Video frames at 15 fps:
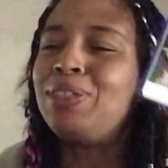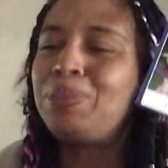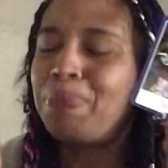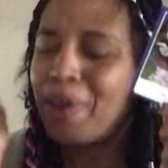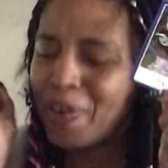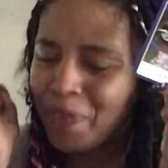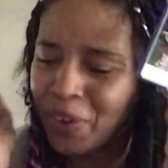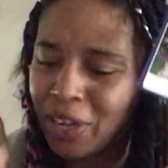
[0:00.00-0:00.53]
you,
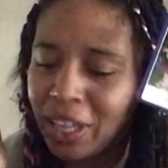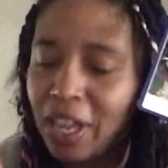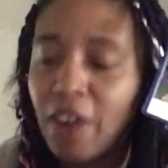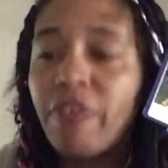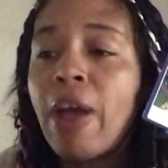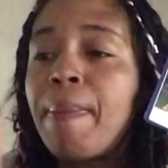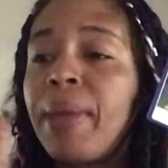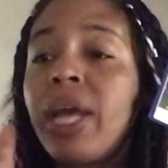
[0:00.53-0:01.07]
Spirit, for
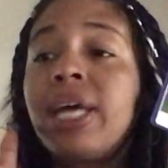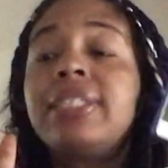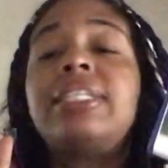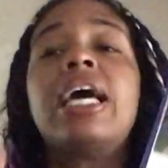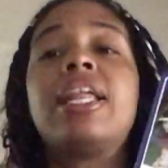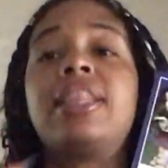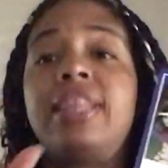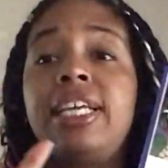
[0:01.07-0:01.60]
clarifying, because
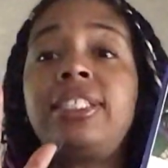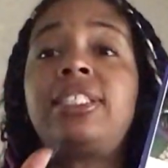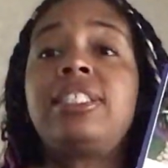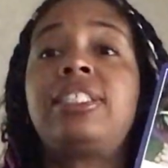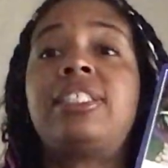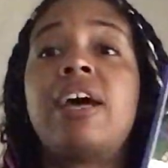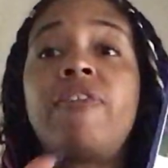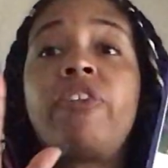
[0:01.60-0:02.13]
this
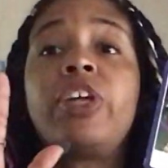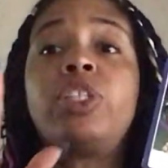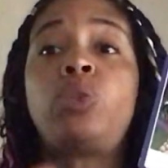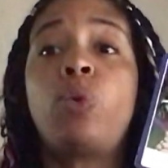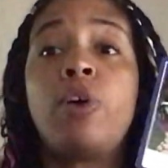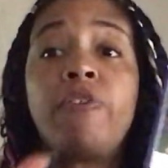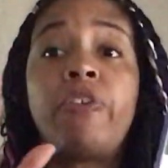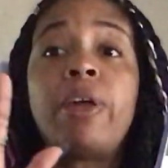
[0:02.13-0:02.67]
is definitely
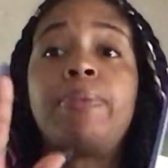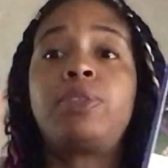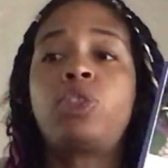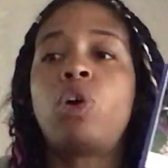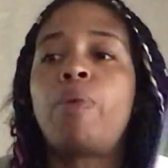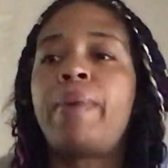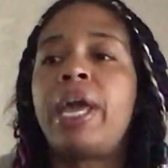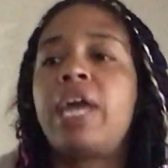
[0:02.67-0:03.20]
twin flame
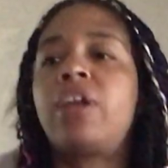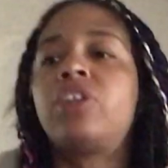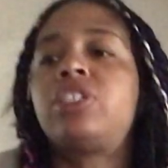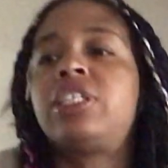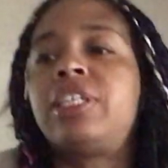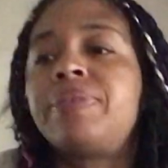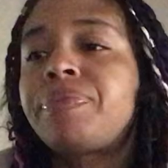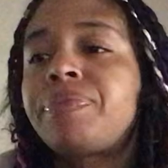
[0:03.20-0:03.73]
soulmate
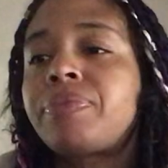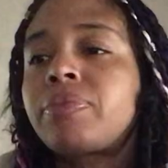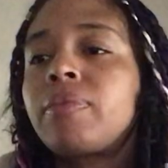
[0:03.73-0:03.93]
energy,